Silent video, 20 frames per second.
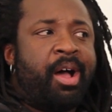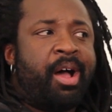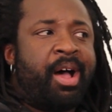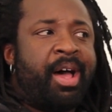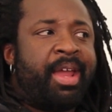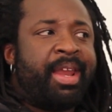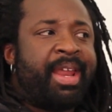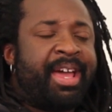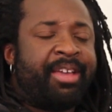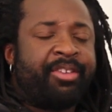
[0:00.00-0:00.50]

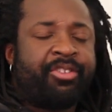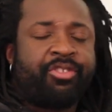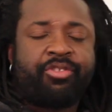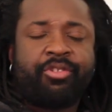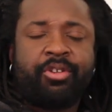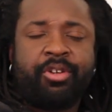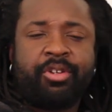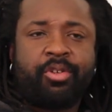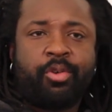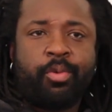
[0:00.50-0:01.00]

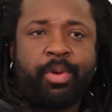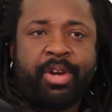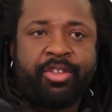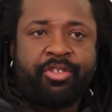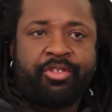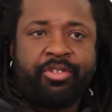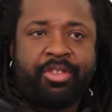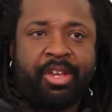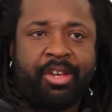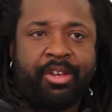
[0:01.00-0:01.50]
unanswered
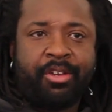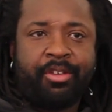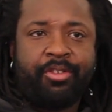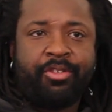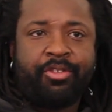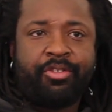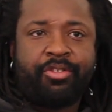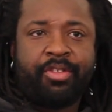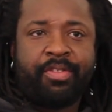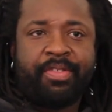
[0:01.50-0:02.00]

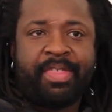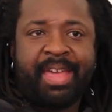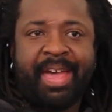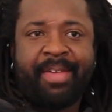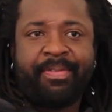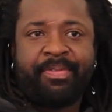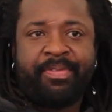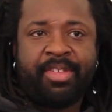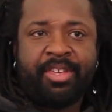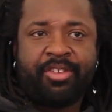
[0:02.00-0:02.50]
questions
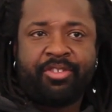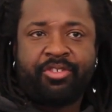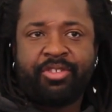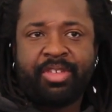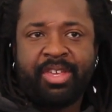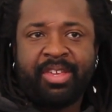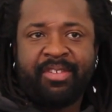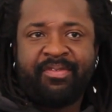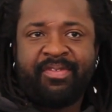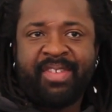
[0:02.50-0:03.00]
that
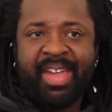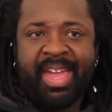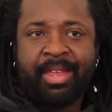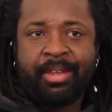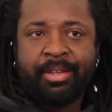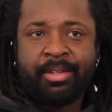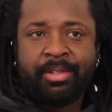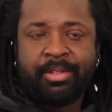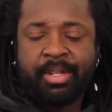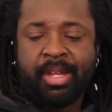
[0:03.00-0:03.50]
this
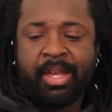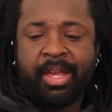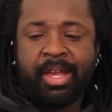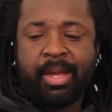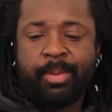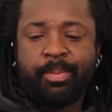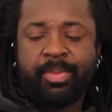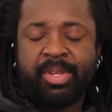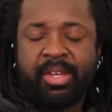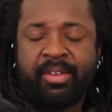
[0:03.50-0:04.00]
event
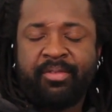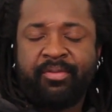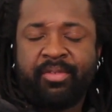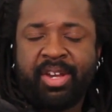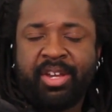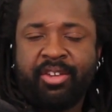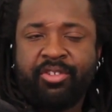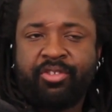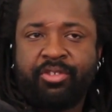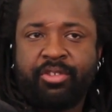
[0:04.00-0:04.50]
um, gave
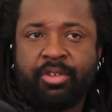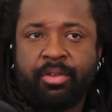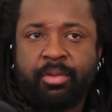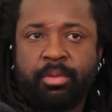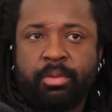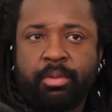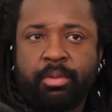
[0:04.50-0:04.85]
rise to.